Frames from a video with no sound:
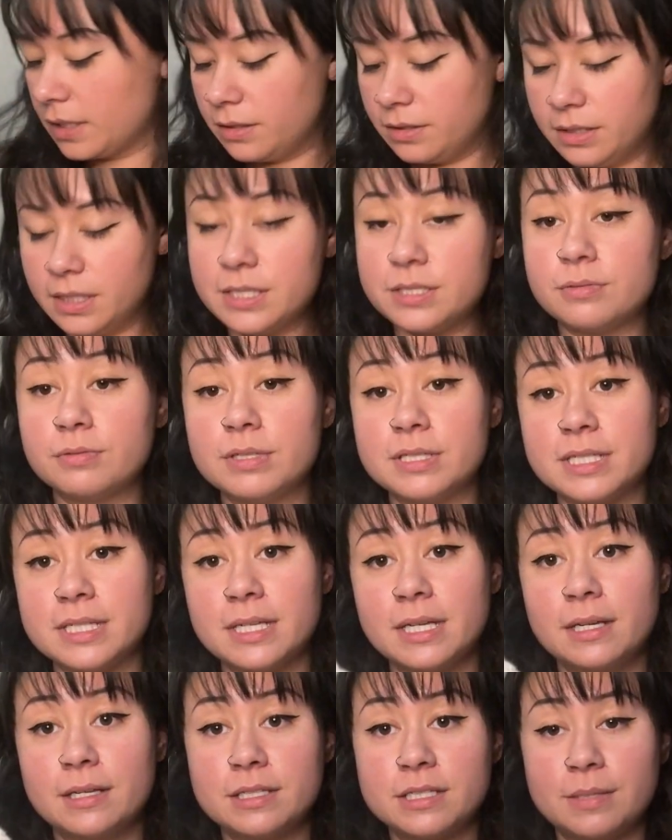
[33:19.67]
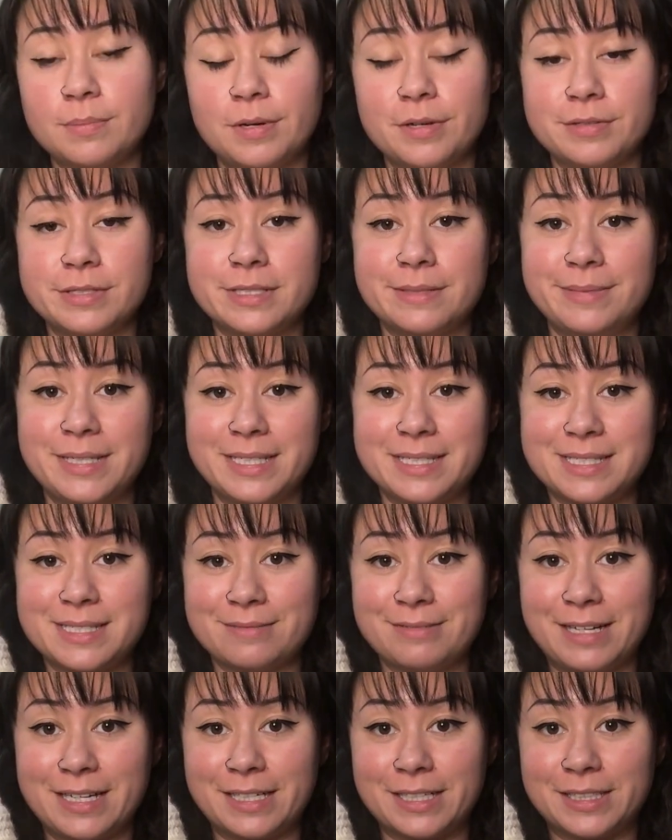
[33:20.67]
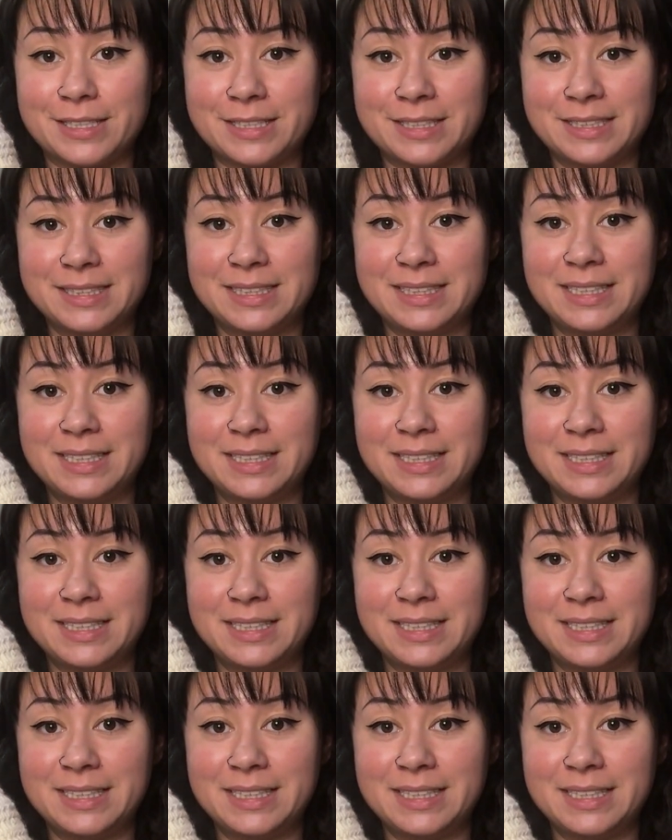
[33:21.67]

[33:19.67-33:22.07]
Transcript: This was supposed to be a sweater.